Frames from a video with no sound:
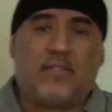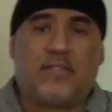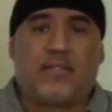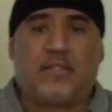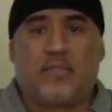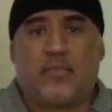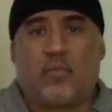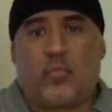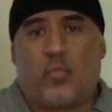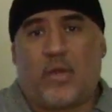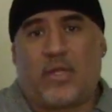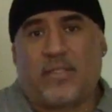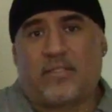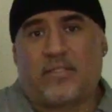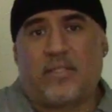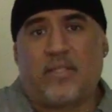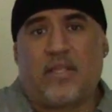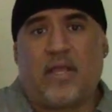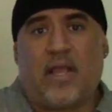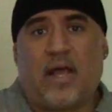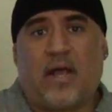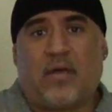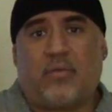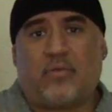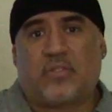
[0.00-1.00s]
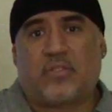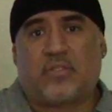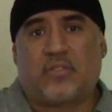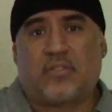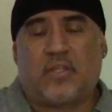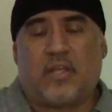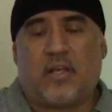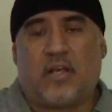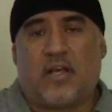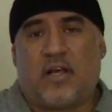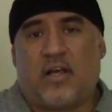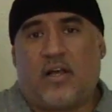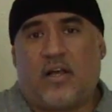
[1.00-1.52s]
to the Westinghouse
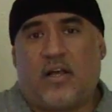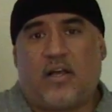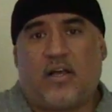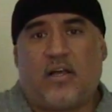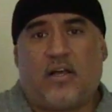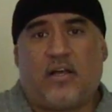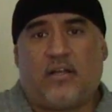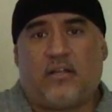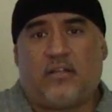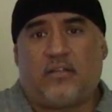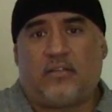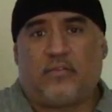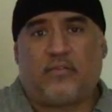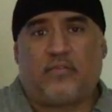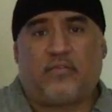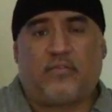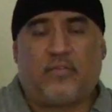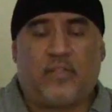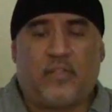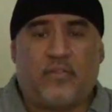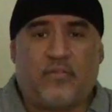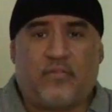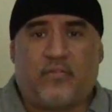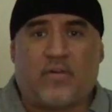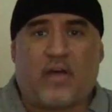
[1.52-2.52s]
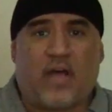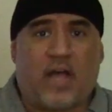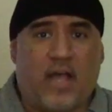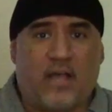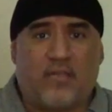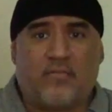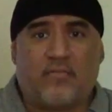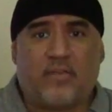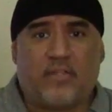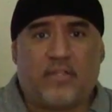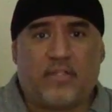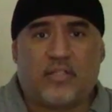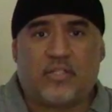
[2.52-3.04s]

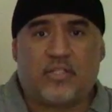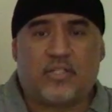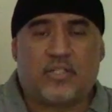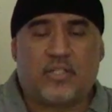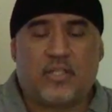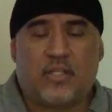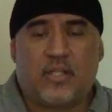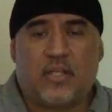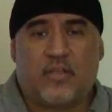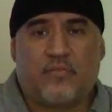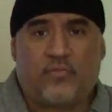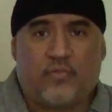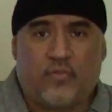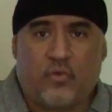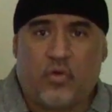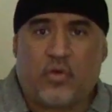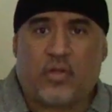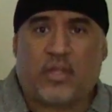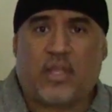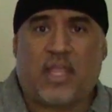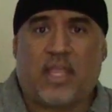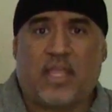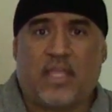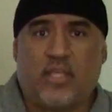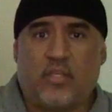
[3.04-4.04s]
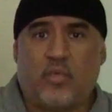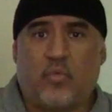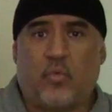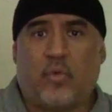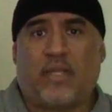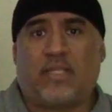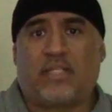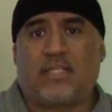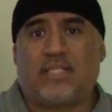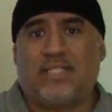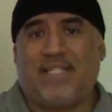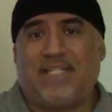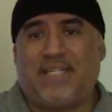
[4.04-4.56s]
55-inch 4K
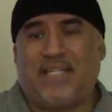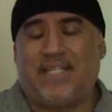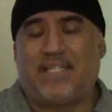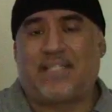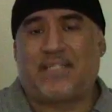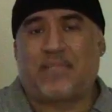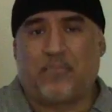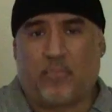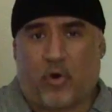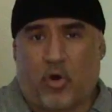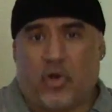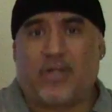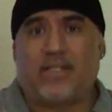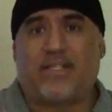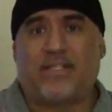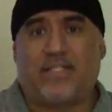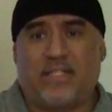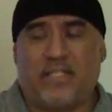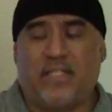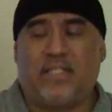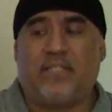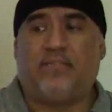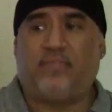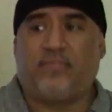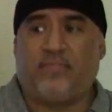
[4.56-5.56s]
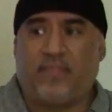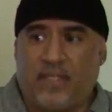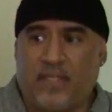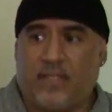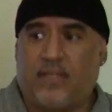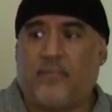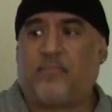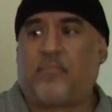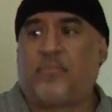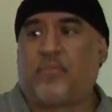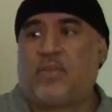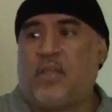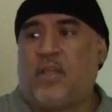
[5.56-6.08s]
UHD Smart
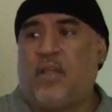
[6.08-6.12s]
TV.